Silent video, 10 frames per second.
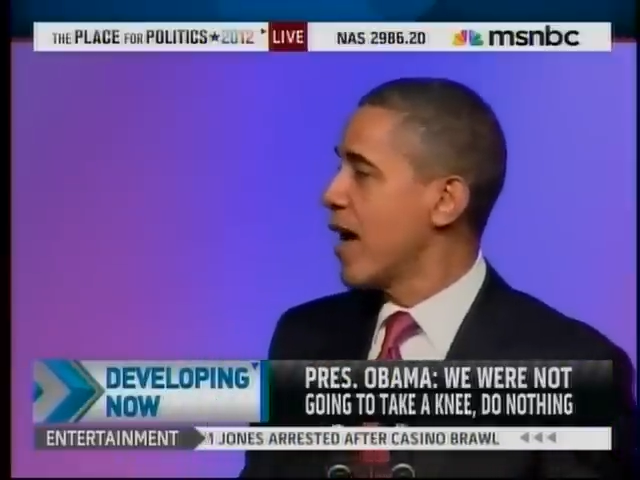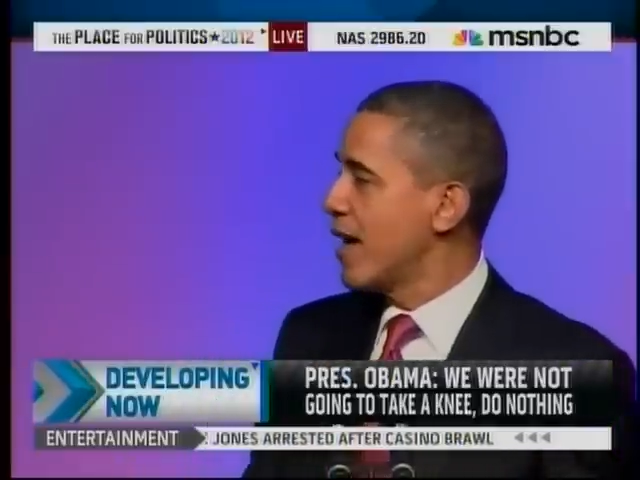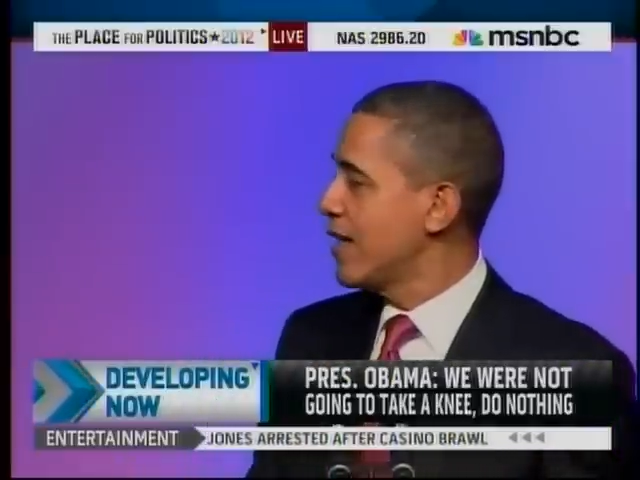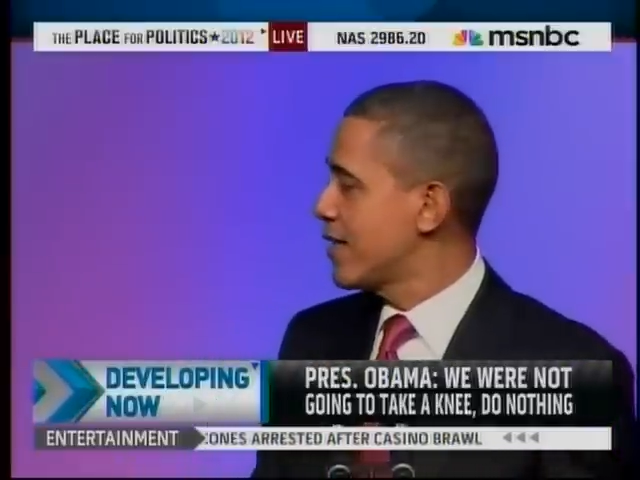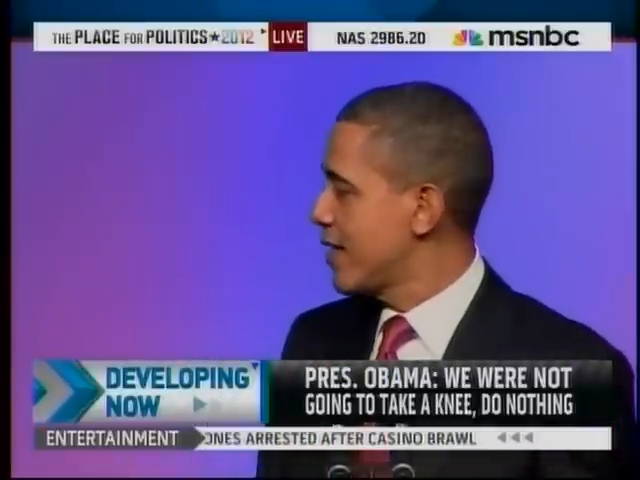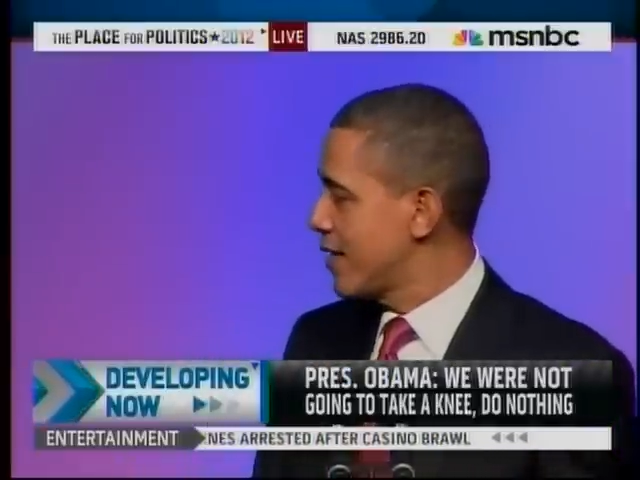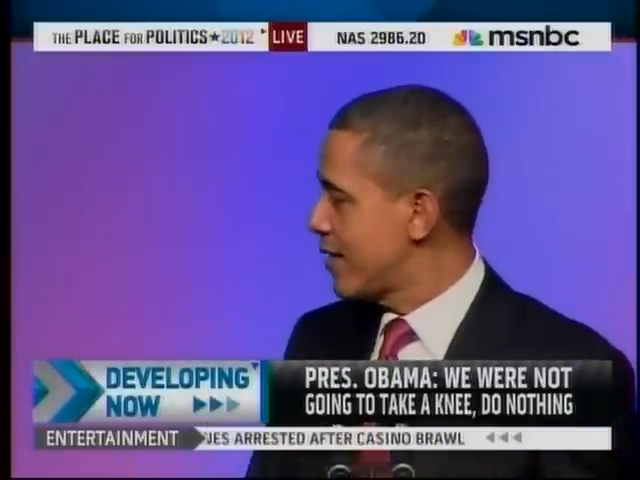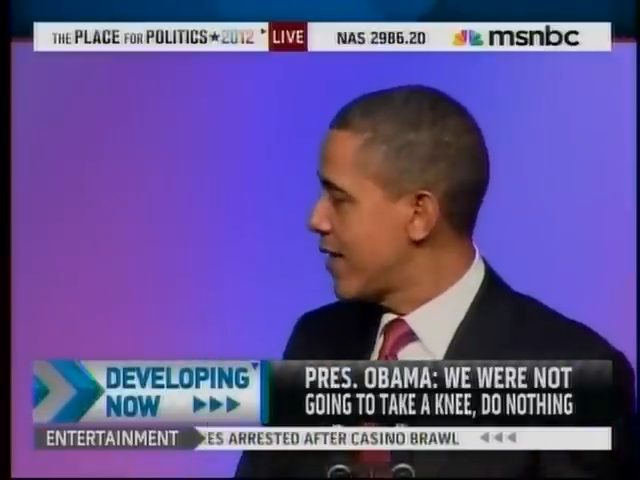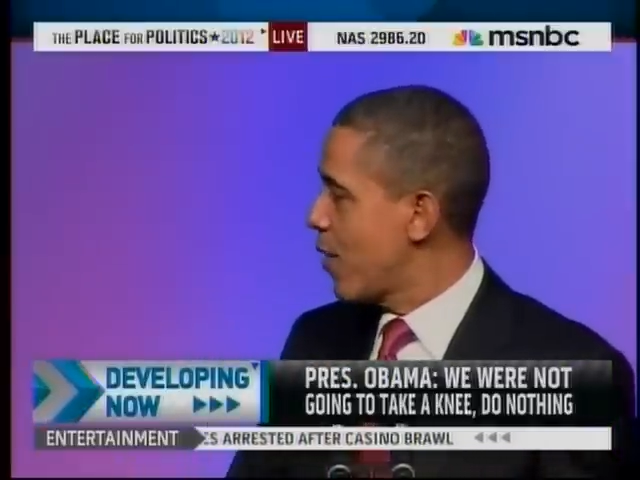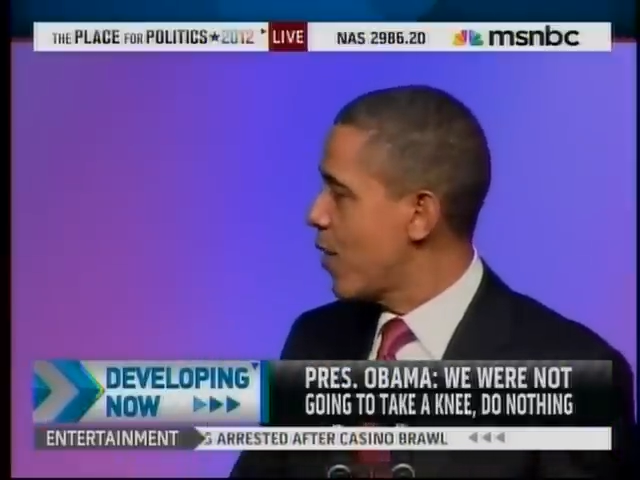
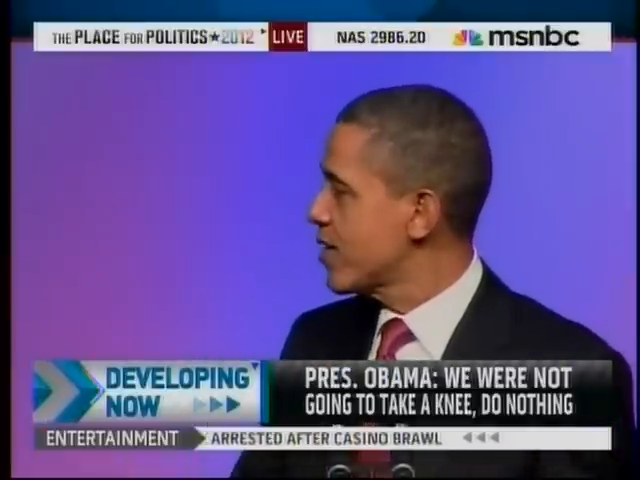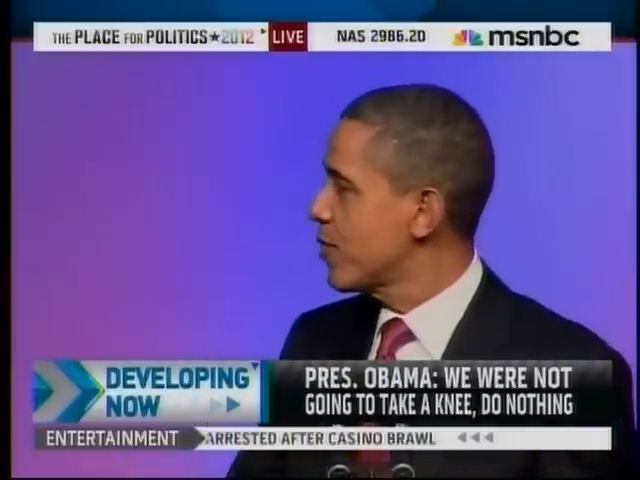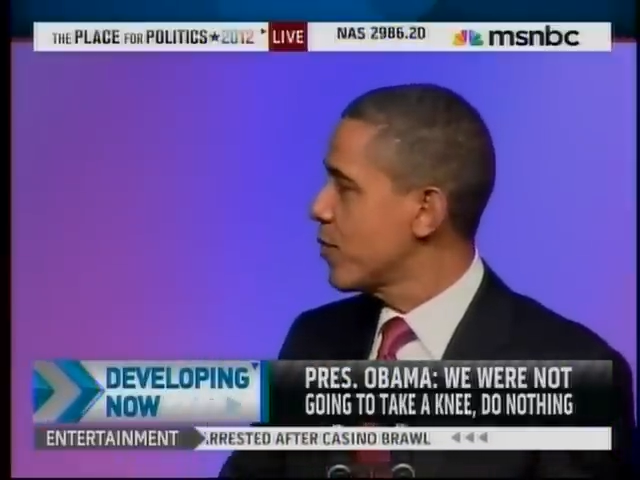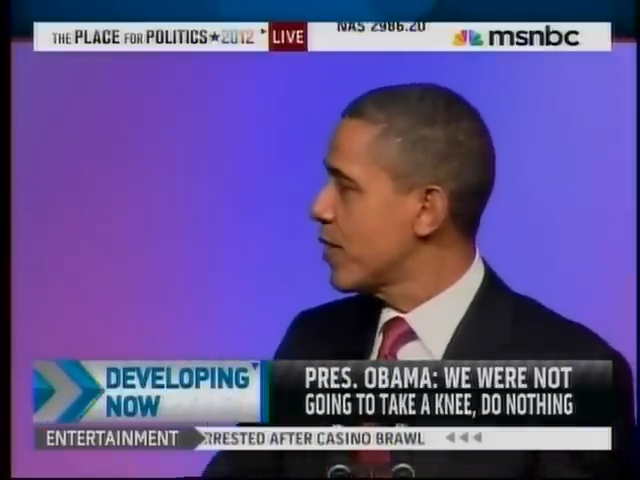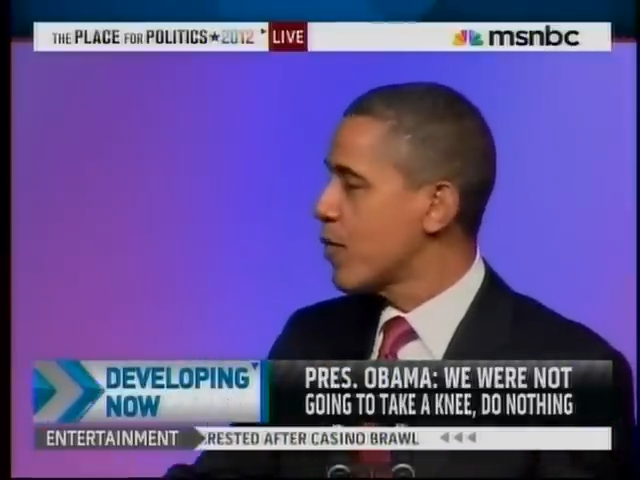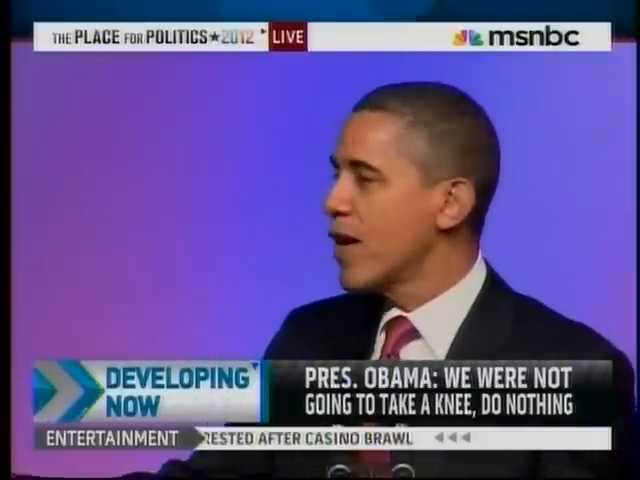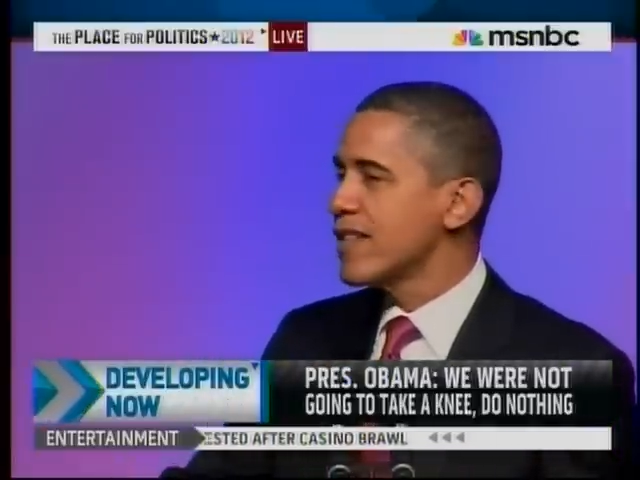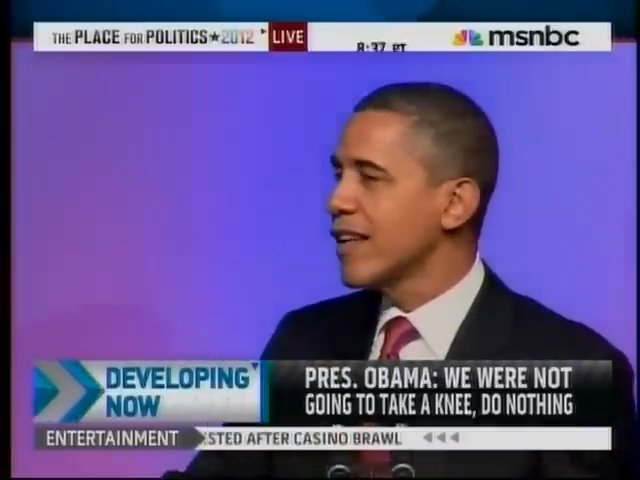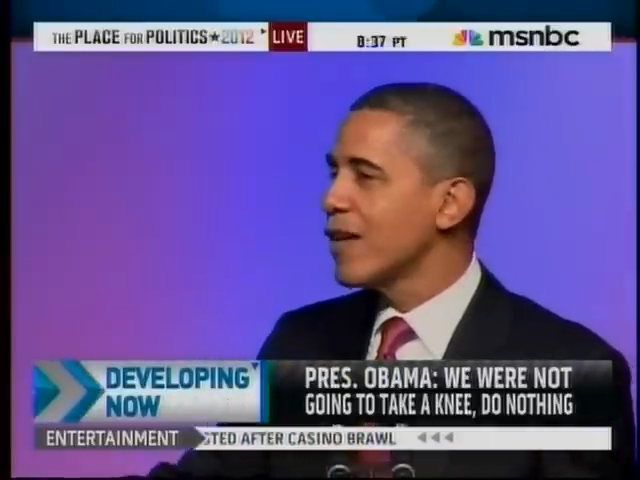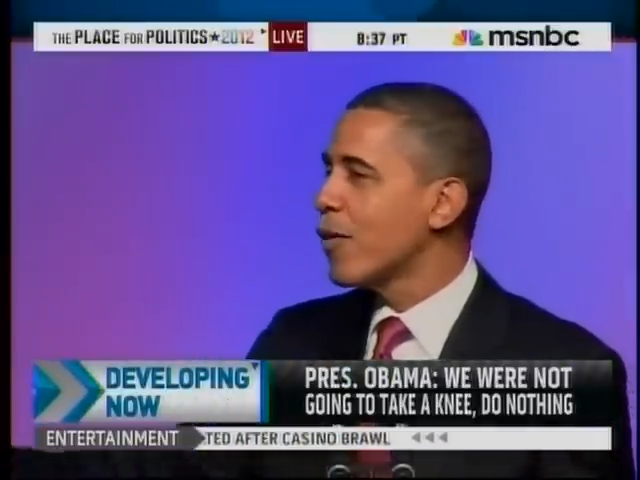That wasn't
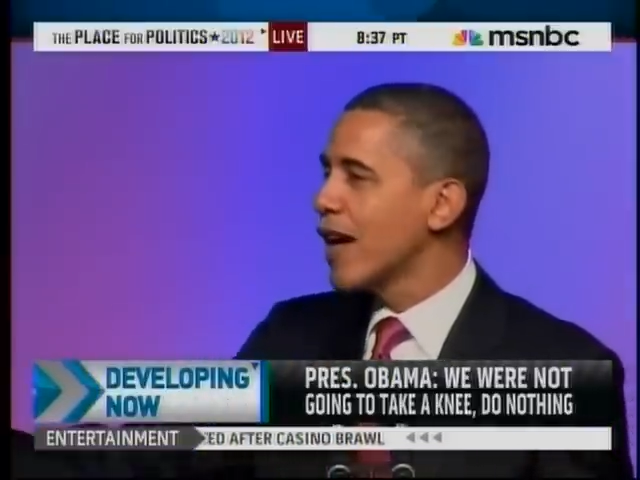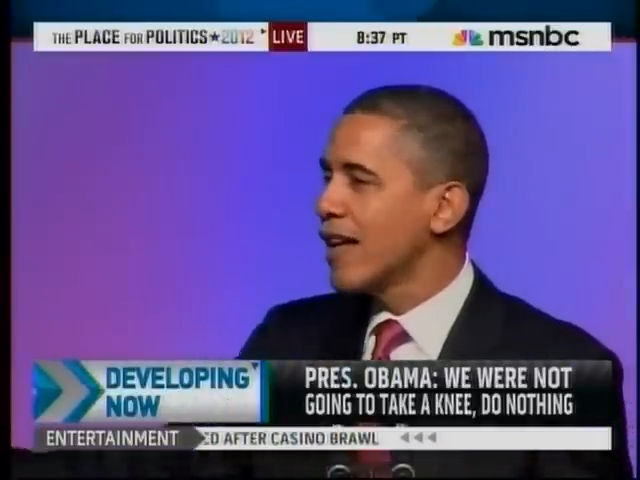originally what